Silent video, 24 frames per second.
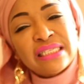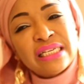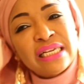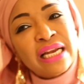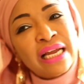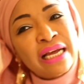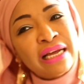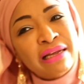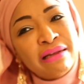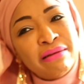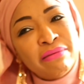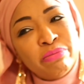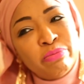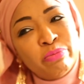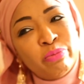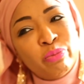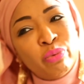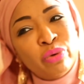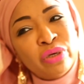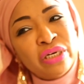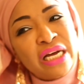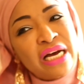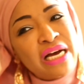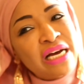And I
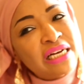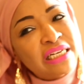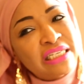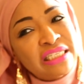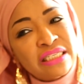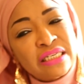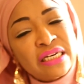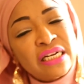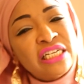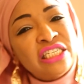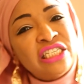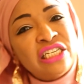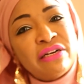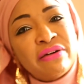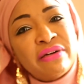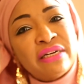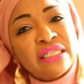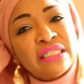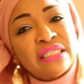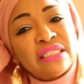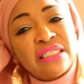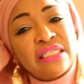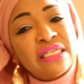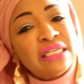would urge
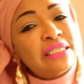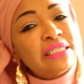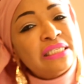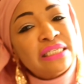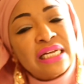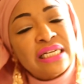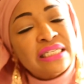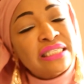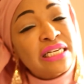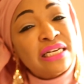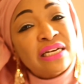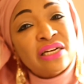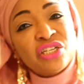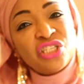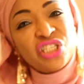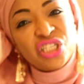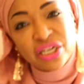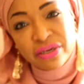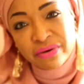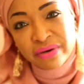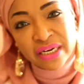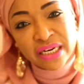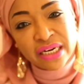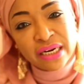Nigerians, just as a
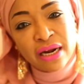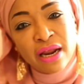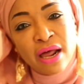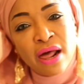Nigerian,